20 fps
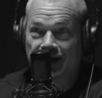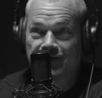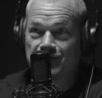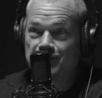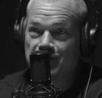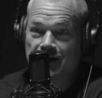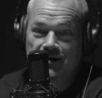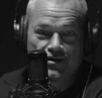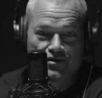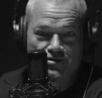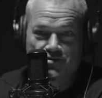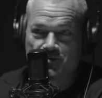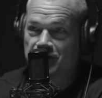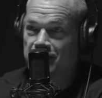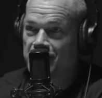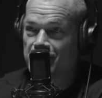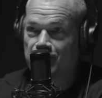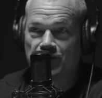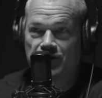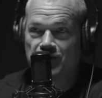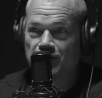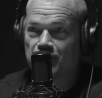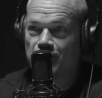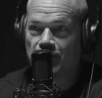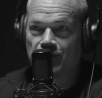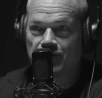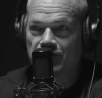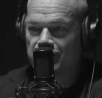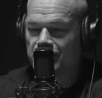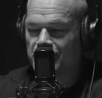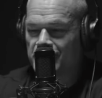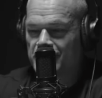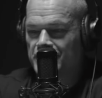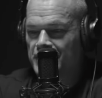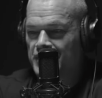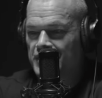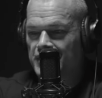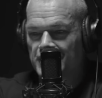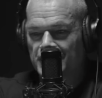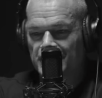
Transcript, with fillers: Everybody knows we're here. We're doing what we're doing.